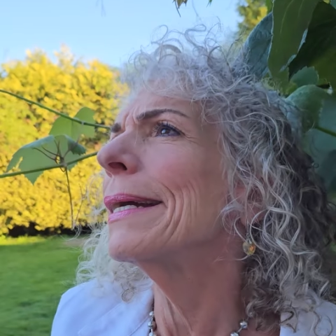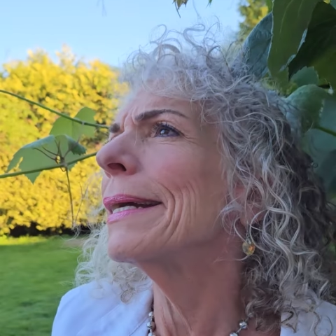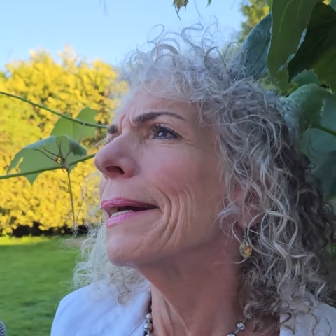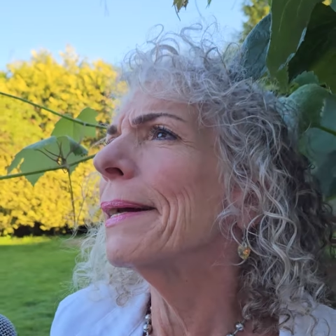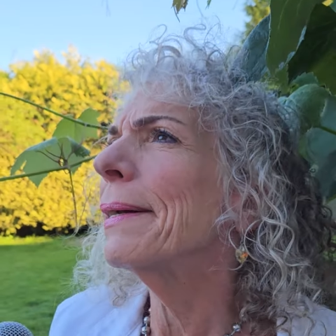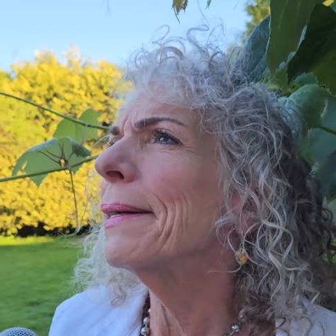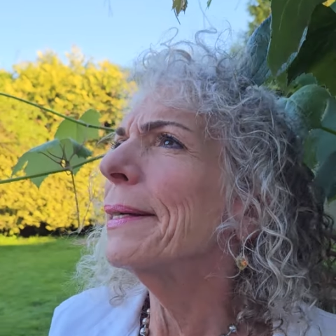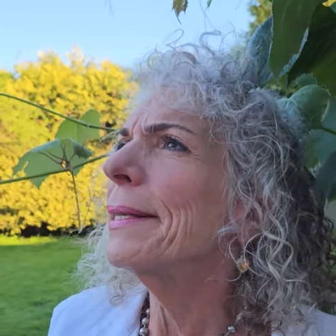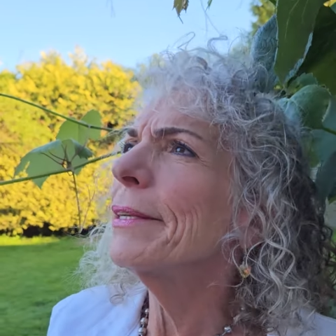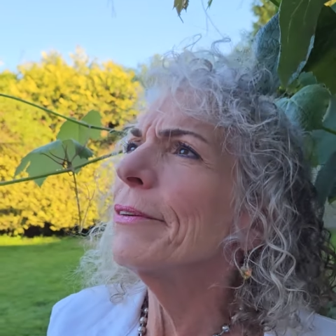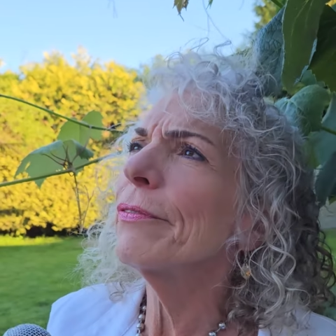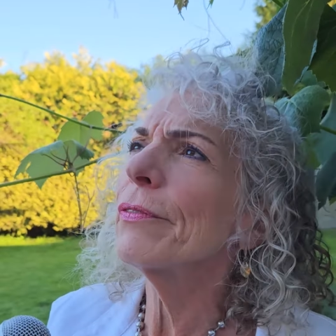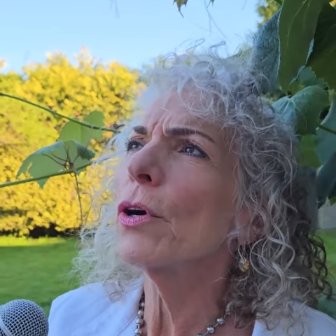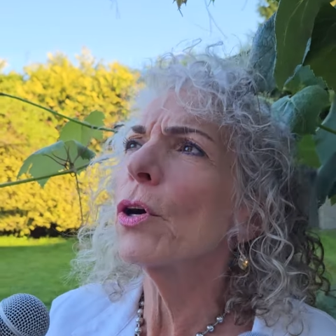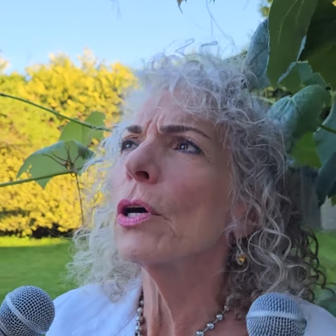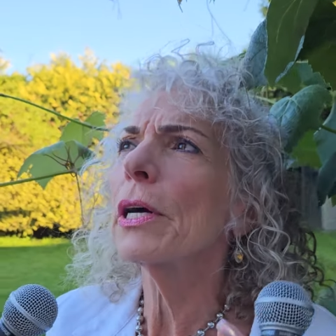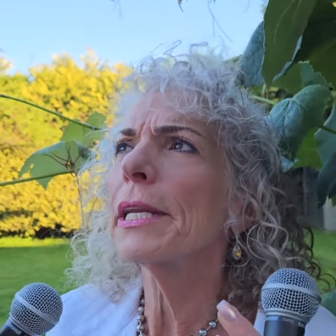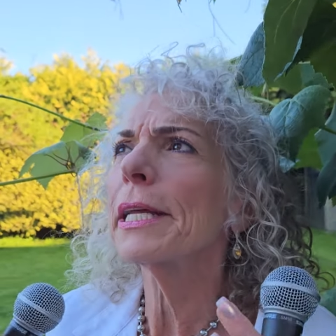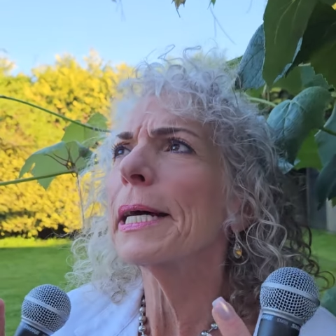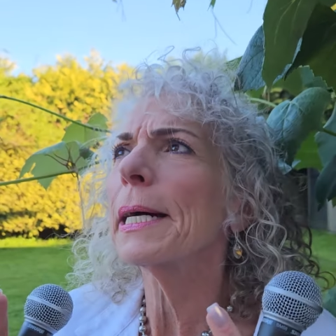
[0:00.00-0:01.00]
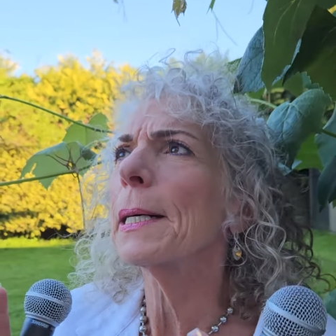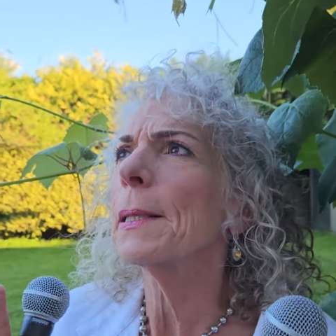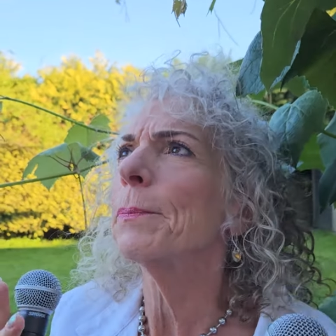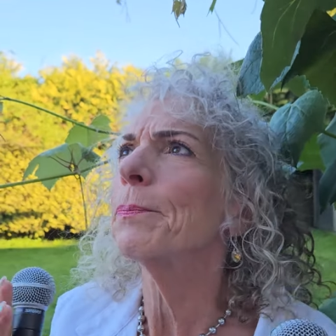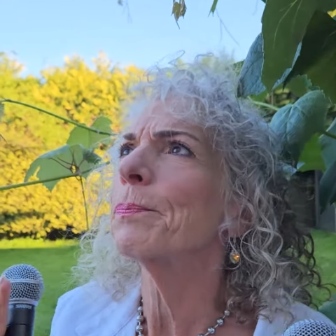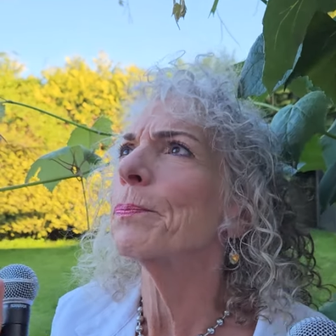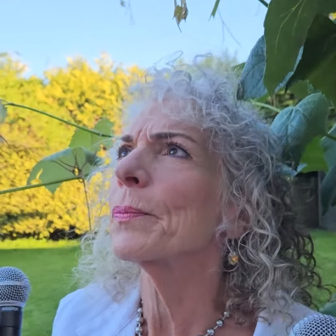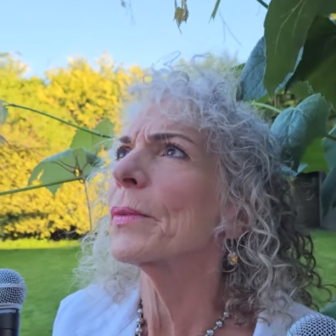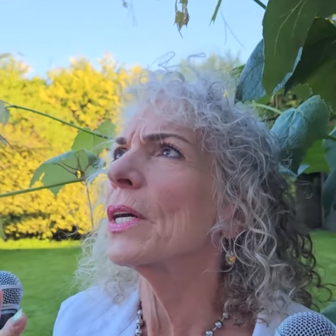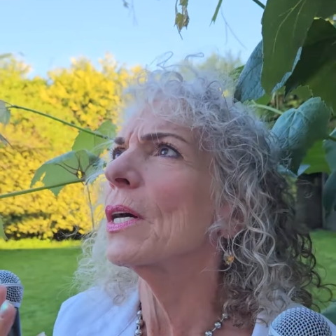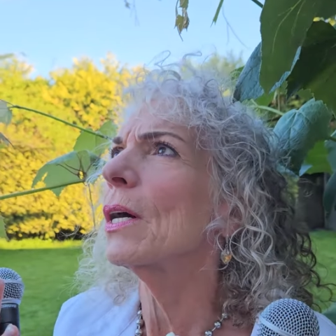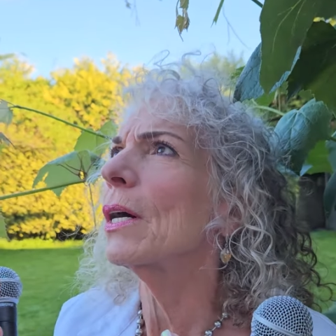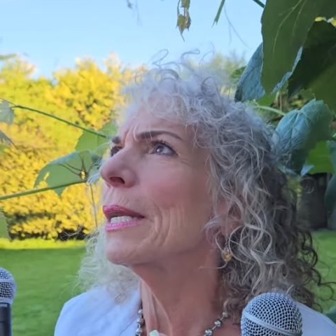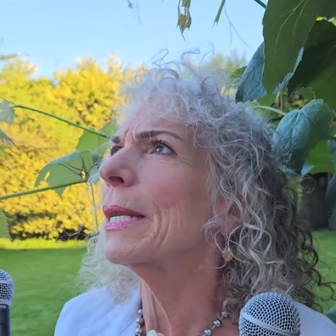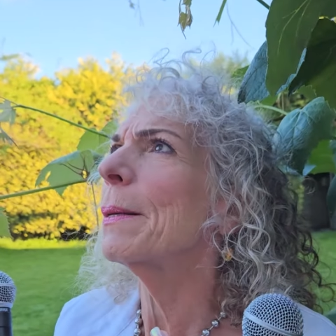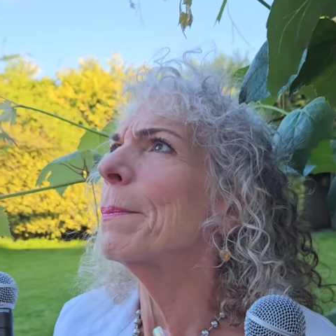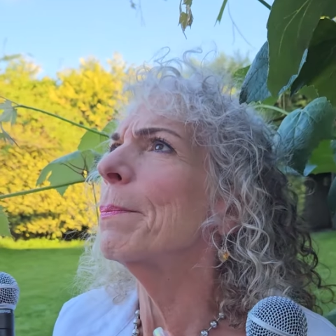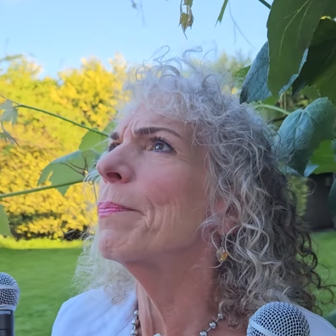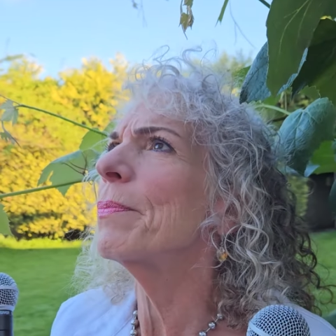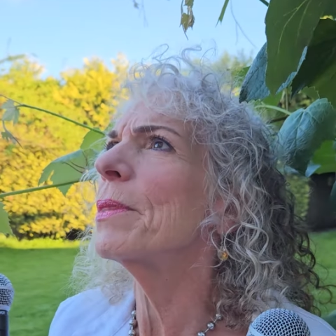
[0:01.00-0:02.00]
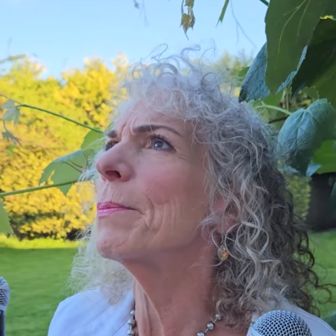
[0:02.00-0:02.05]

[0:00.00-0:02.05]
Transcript: kind of on a, um, on a,